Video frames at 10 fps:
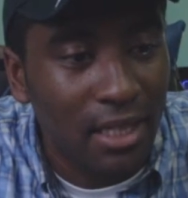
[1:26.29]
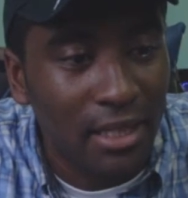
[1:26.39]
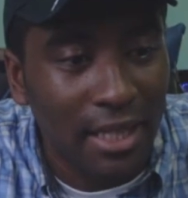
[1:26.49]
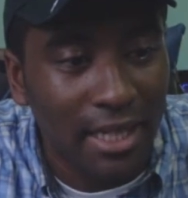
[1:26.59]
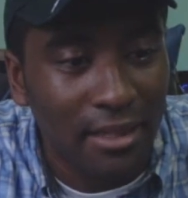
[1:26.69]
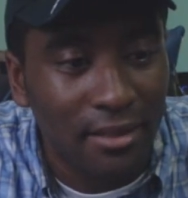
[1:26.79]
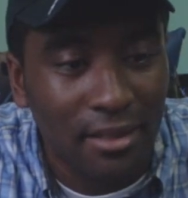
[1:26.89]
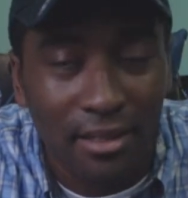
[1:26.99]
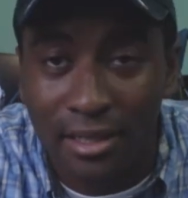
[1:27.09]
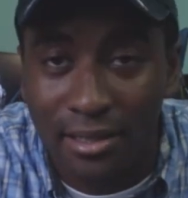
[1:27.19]

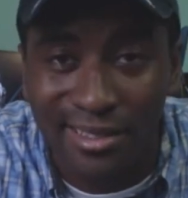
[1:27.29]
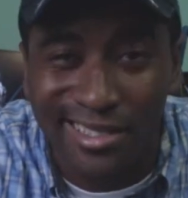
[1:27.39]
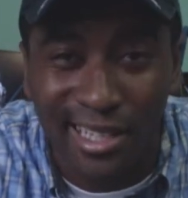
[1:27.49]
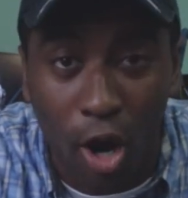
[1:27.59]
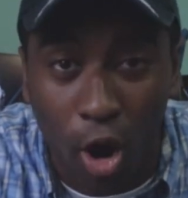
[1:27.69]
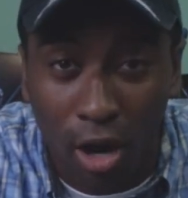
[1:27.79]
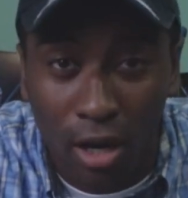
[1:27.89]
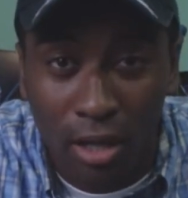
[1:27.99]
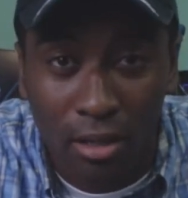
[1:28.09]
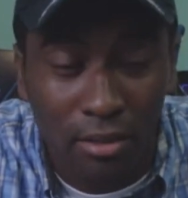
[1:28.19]
lens. This is the
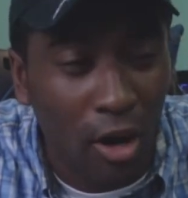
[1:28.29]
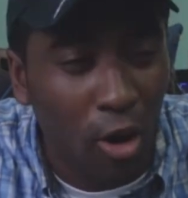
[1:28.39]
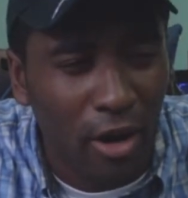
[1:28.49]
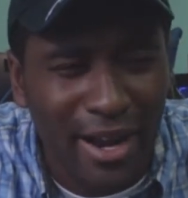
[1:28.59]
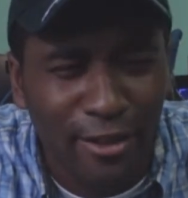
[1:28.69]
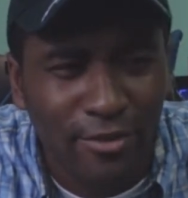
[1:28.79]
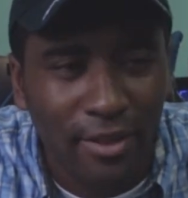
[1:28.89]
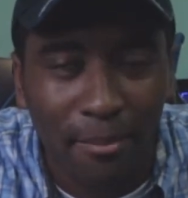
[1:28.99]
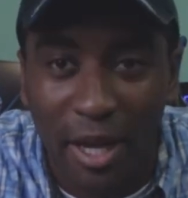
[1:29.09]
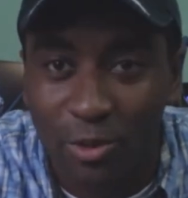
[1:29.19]

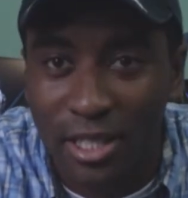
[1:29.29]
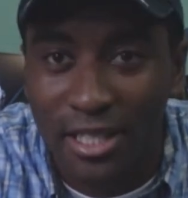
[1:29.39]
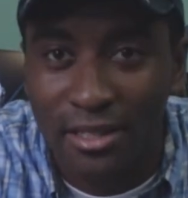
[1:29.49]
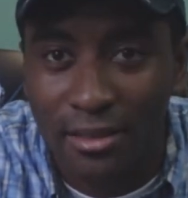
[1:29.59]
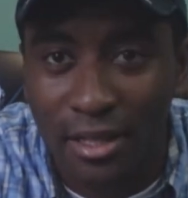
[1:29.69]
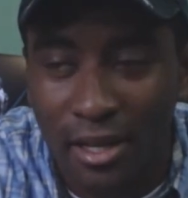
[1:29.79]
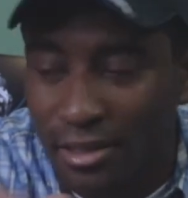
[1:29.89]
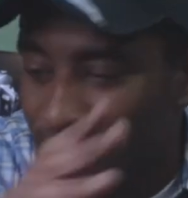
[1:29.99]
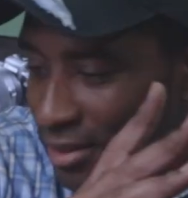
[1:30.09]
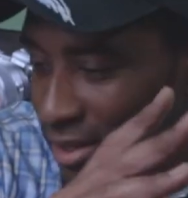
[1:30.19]
RF mount lens.
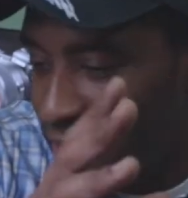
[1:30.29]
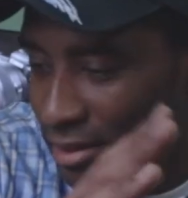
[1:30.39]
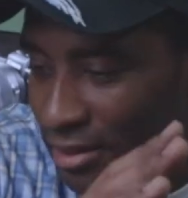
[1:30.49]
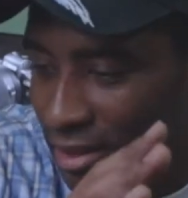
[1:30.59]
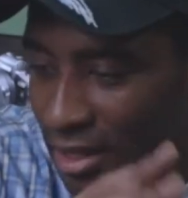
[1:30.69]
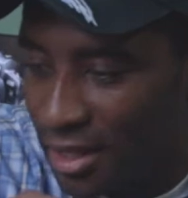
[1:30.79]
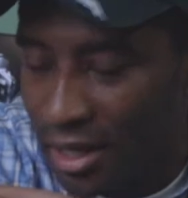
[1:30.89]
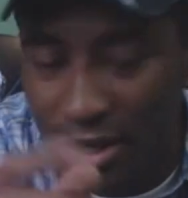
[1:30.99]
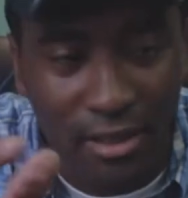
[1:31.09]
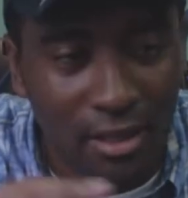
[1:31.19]
So this is
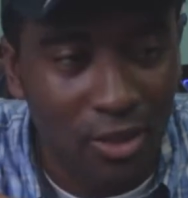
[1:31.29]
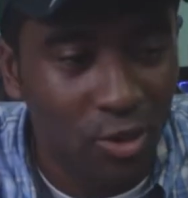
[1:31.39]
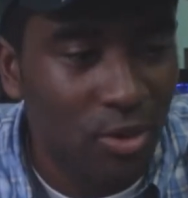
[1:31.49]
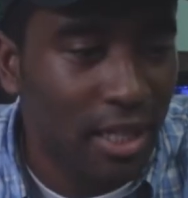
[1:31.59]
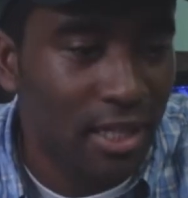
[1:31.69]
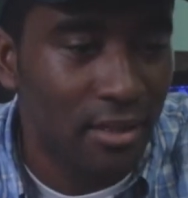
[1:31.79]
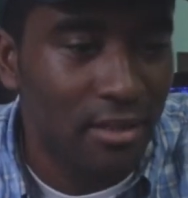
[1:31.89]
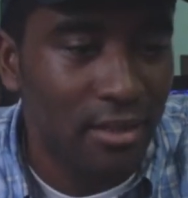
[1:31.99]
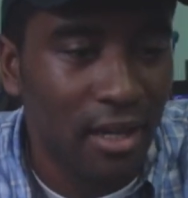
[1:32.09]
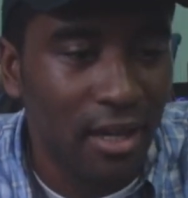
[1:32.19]
the new
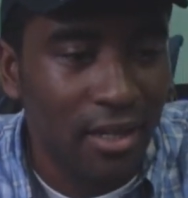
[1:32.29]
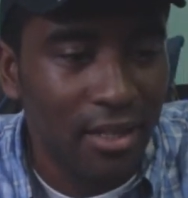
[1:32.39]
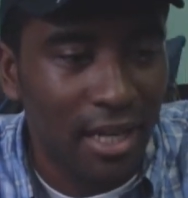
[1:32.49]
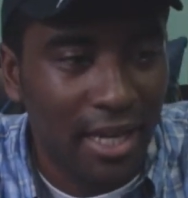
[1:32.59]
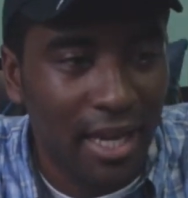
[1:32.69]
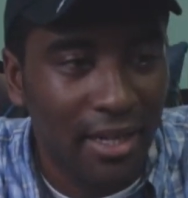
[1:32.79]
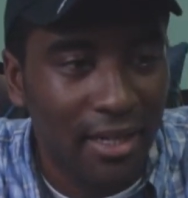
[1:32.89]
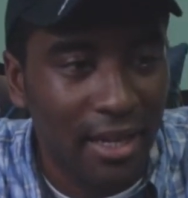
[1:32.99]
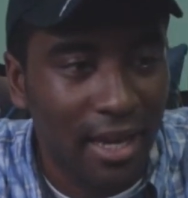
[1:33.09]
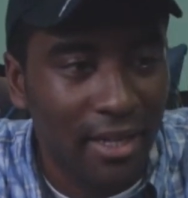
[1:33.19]
lens that
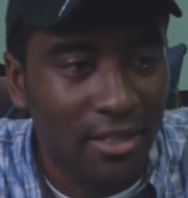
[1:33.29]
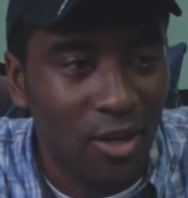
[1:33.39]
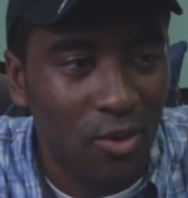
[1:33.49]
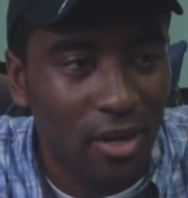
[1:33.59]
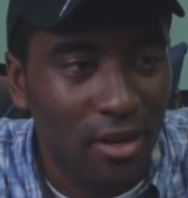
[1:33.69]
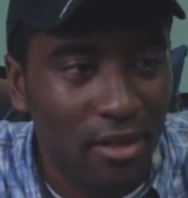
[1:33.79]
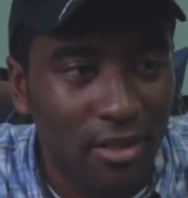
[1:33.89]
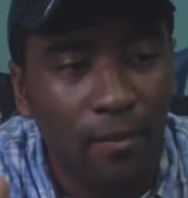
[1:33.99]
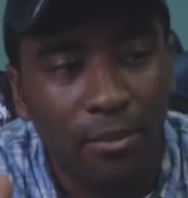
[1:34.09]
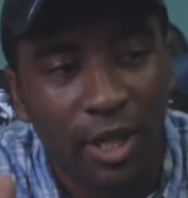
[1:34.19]
Canon has going on.
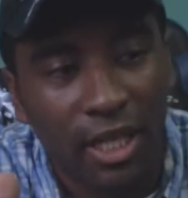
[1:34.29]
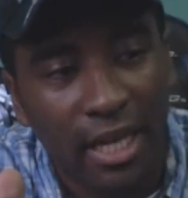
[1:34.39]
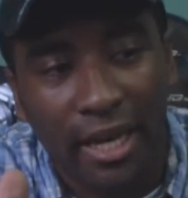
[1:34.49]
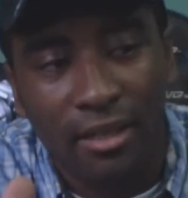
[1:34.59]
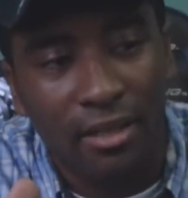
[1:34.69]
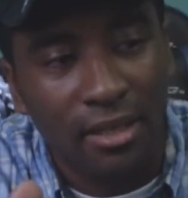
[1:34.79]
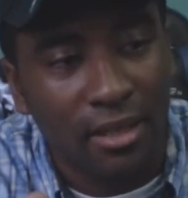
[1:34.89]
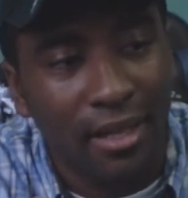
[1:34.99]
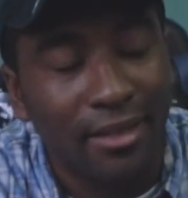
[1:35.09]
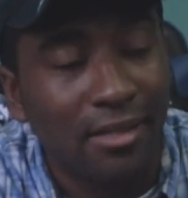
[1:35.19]
But yeah, this
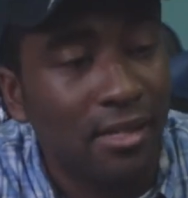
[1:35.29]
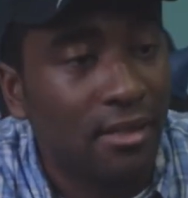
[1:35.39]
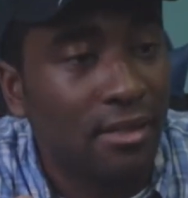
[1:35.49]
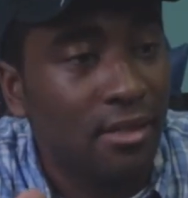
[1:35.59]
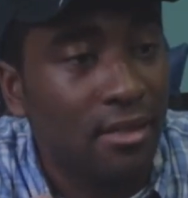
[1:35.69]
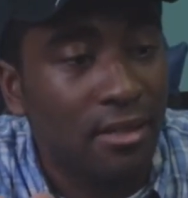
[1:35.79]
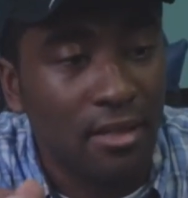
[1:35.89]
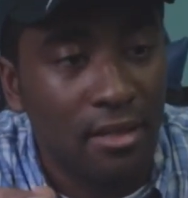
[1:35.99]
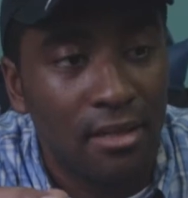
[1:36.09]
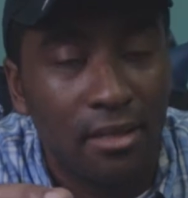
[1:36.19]
lens is
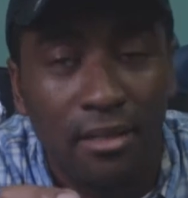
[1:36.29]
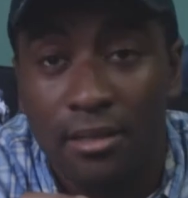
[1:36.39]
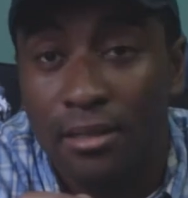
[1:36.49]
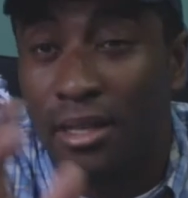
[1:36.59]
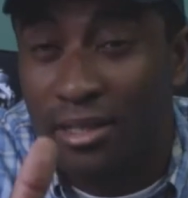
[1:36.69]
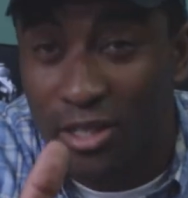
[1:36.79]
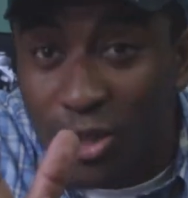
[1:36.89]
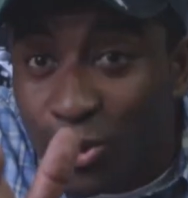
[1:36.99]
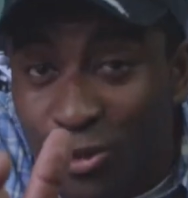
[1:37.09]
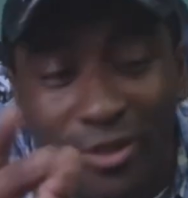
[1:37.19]
it's
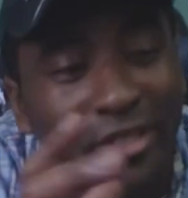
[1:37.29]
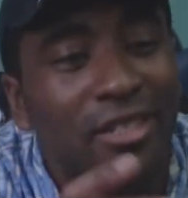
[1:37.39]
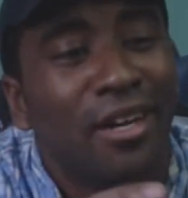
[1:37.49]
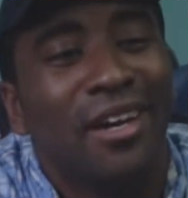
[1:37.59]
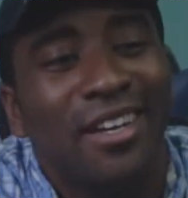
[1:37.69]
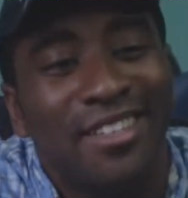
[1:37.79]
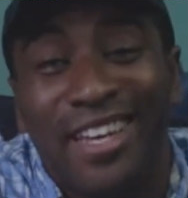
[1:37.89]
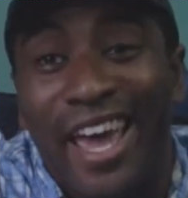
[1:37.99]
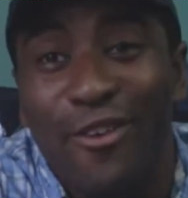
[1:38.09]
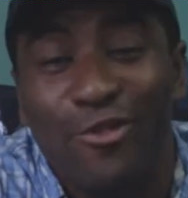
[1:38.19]
huge, it's
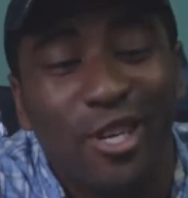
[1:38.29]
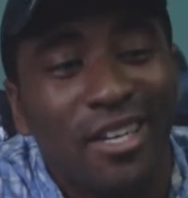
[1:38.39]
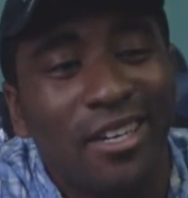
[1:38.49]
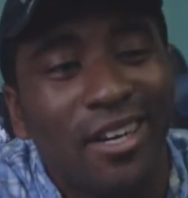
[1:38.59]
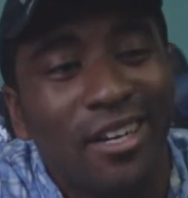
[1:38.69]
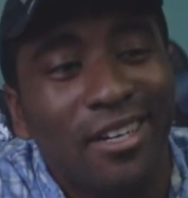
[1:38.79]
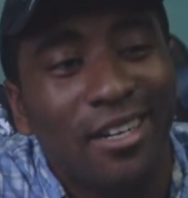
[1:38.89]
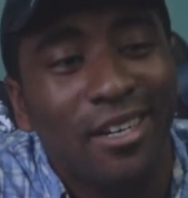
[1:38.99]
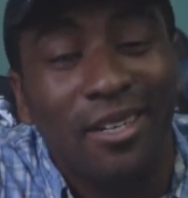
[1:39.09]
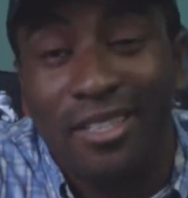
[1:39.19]
heavy,
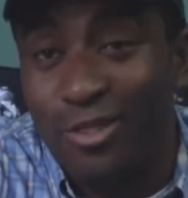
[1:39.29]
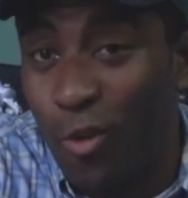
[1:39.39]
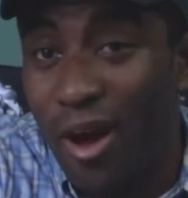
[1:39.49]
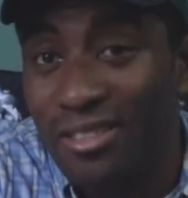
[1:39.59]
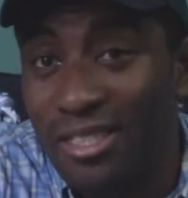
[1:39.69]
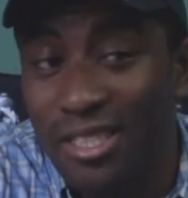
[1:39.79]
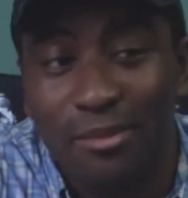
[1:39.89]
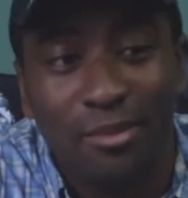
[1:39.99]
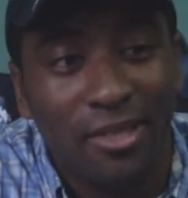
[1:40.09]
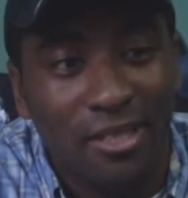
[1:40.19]
it's quality.
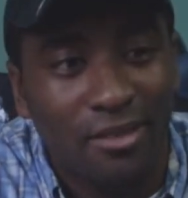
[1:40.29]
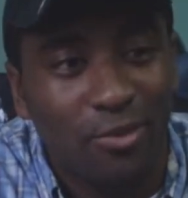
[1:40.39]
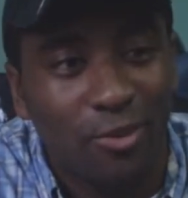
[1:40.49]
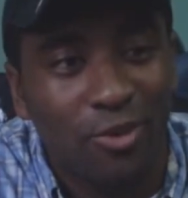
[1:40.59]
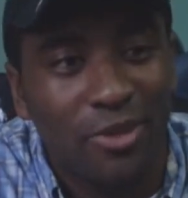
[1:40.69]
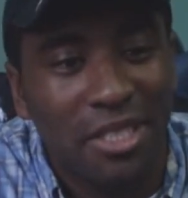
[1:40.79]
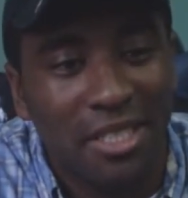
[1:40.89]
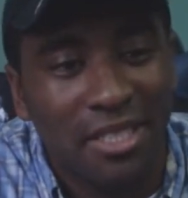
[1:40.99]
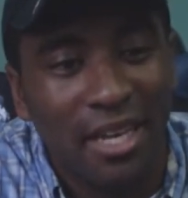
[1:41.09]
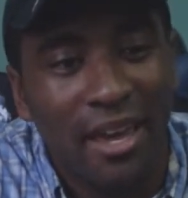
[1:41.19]
That's one
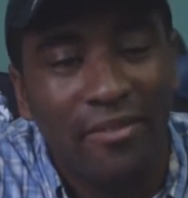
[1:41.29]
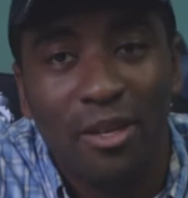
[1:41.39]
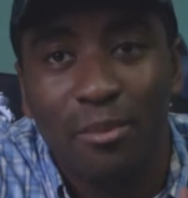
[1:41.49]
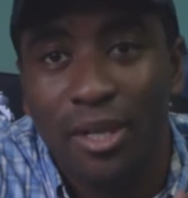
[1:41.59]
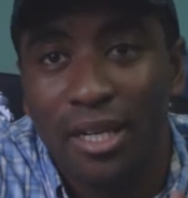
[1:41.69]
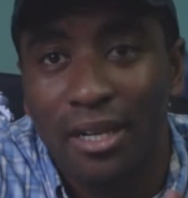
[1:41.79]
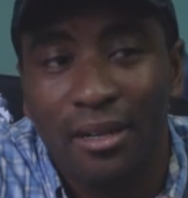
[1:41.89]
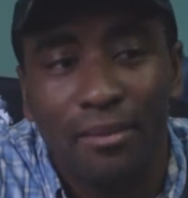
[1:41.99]
reason it's heavy. But